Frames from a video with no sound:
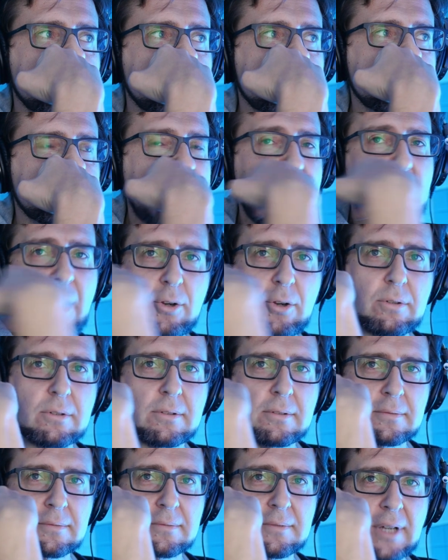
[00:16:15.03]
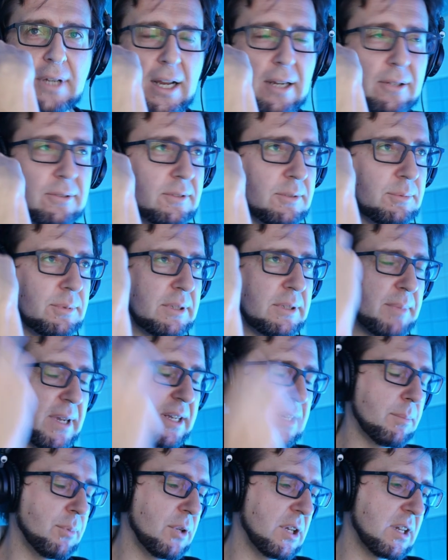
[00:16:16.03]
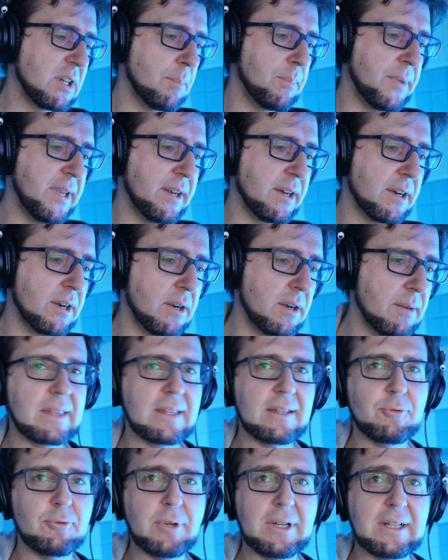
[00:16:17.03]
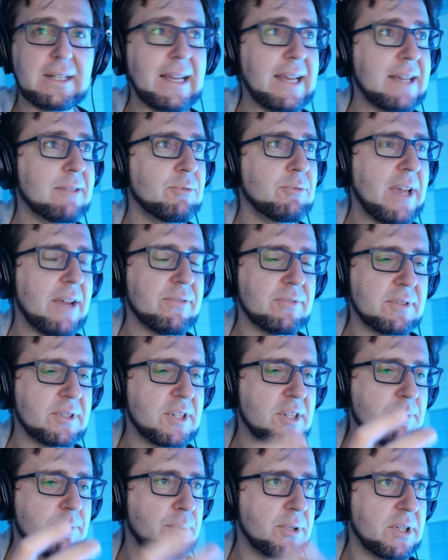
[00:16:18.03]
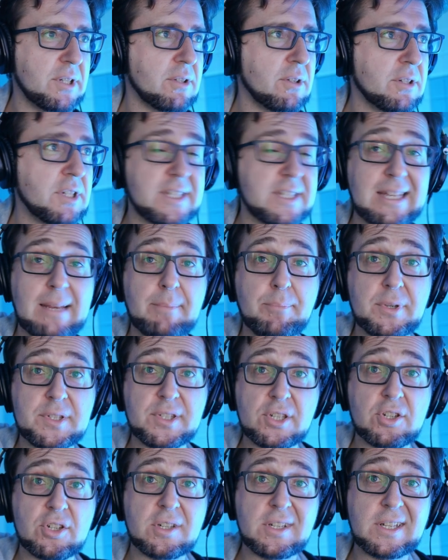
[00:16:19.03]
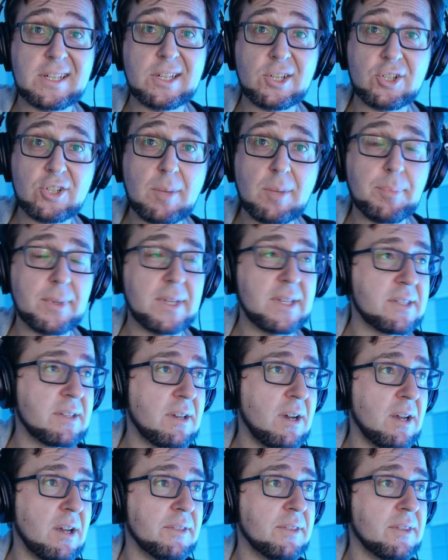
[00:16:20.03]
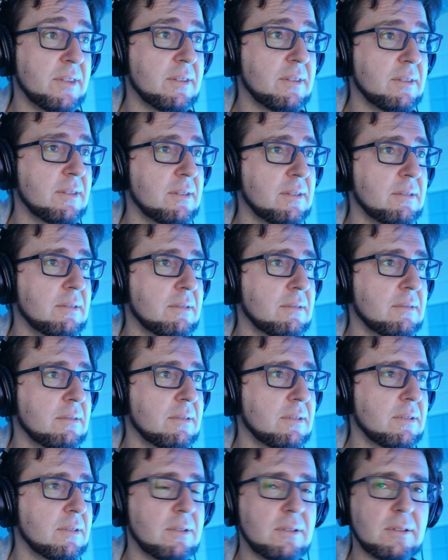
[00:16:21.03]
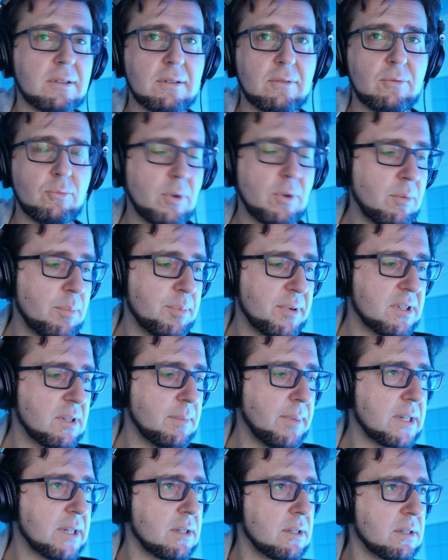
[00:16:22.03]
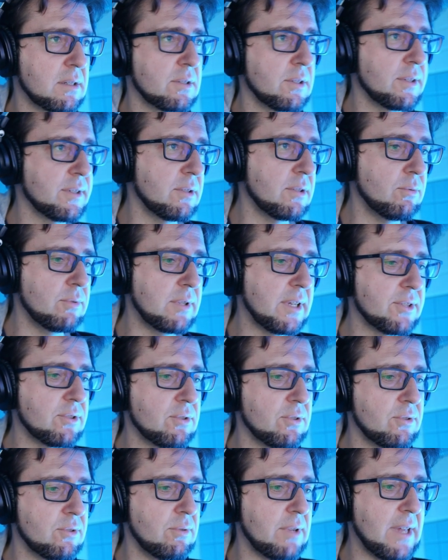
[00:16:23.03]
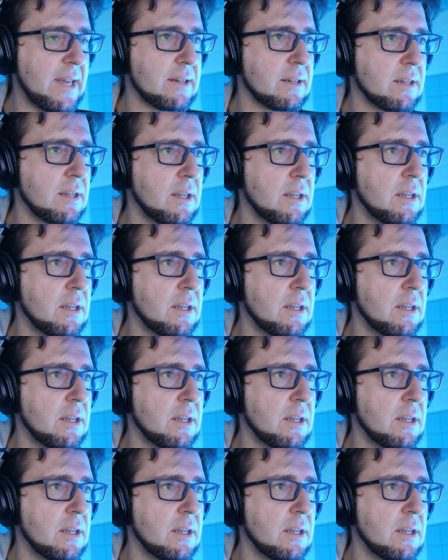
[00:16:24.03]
How do we make the bullet appear? Well, we have to just put it on the same position that the ship is on when we press the button. Let's just do that.